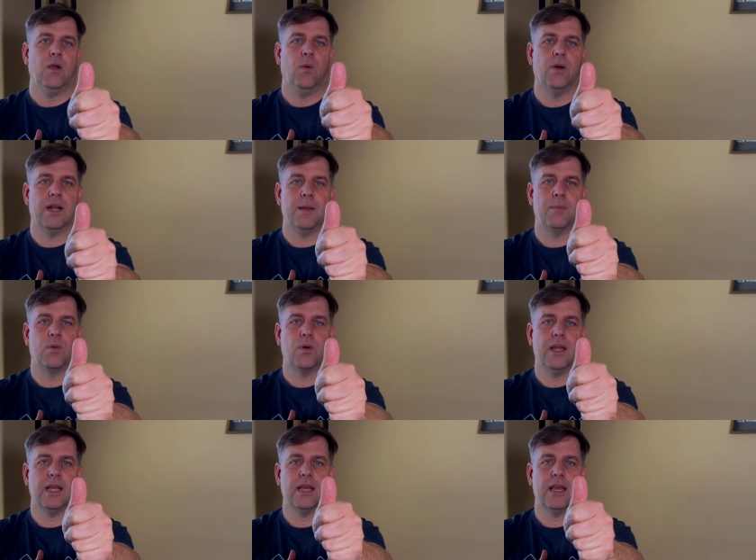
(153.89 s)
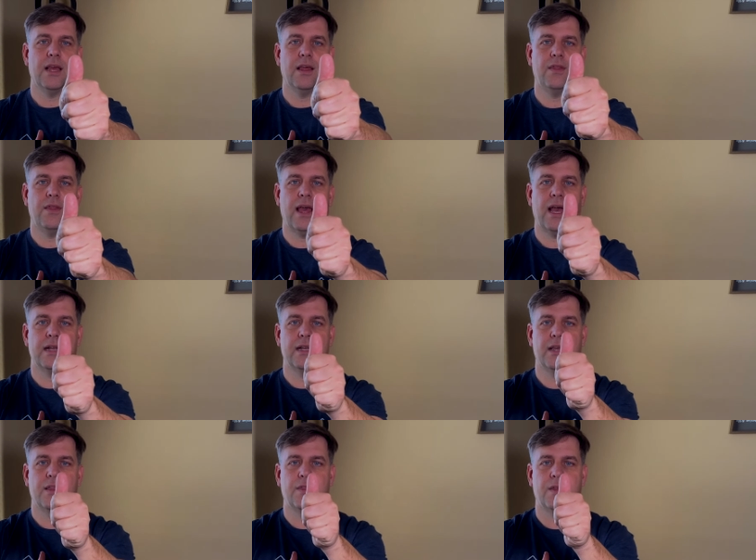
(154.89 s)
when I bring that
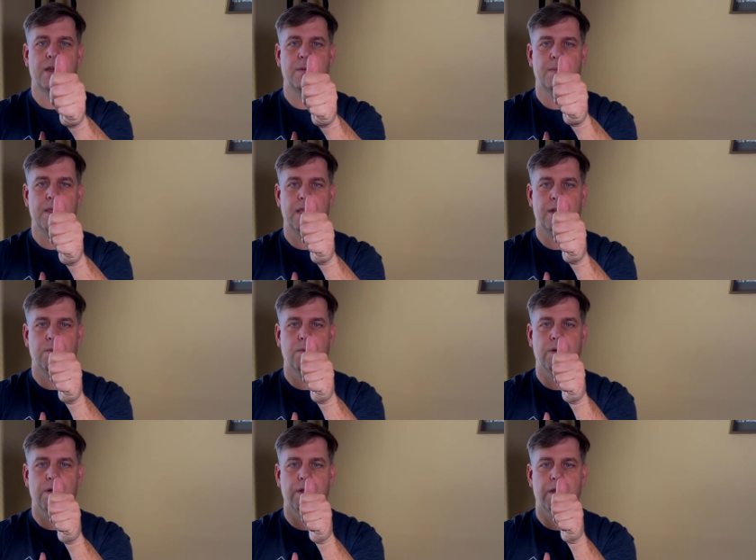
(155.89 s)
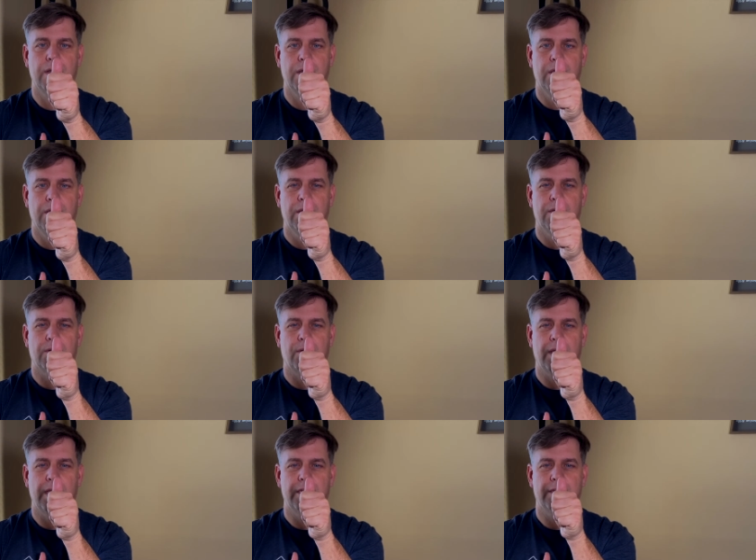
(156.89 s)
thumb inward,
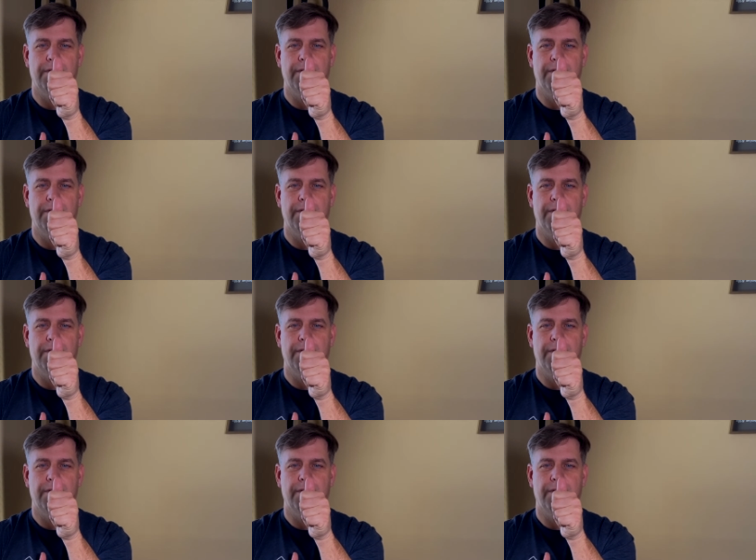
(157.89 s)
trying to